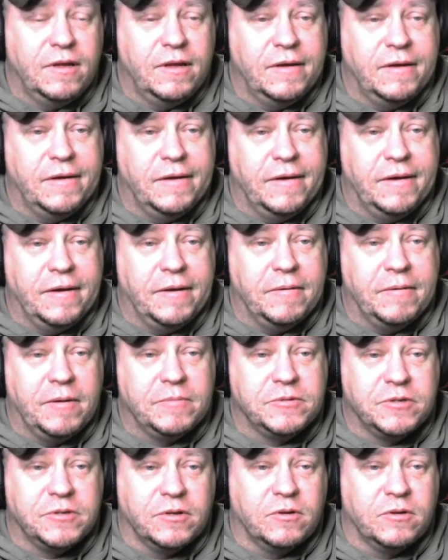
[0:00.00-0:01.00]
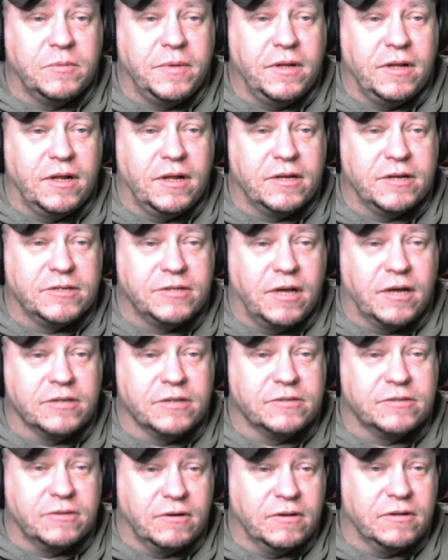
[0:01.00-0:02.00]
I'm sure there'd be a lot of
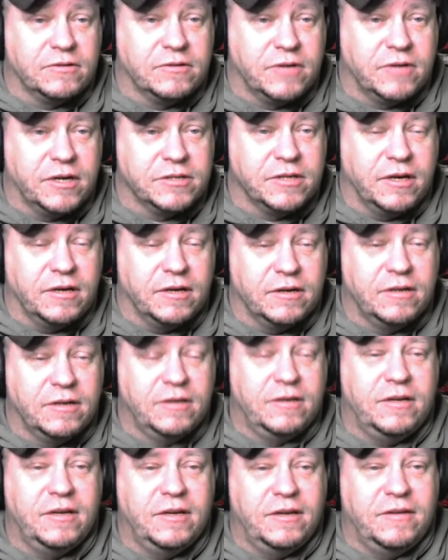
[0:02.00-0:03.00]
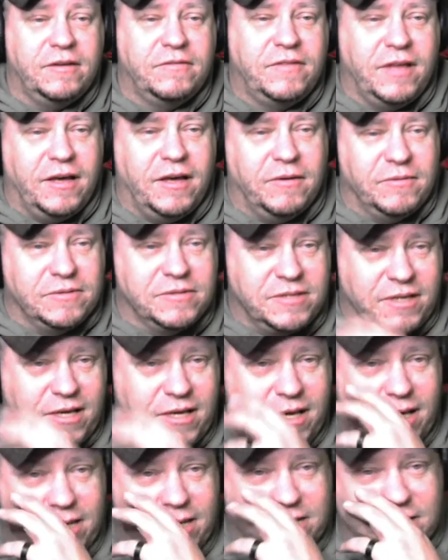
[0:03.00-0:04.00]
socks thrown in the trash can if that was the
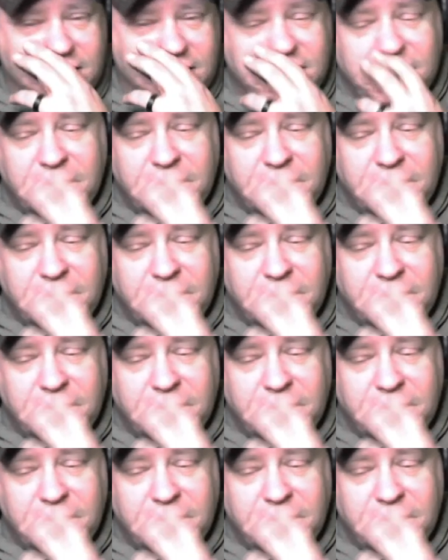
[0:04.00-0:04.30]
case.